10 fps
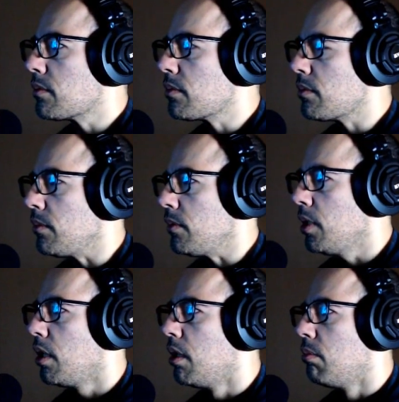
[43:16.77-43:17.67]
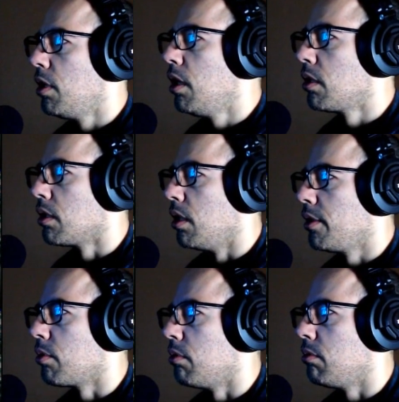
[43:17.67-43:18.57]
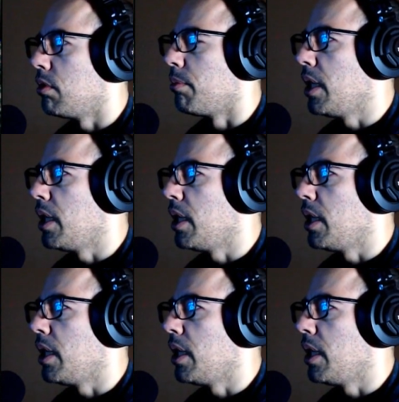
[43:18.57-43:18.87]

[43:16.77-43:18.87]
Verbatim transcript: Blanca, I think we're abandoned.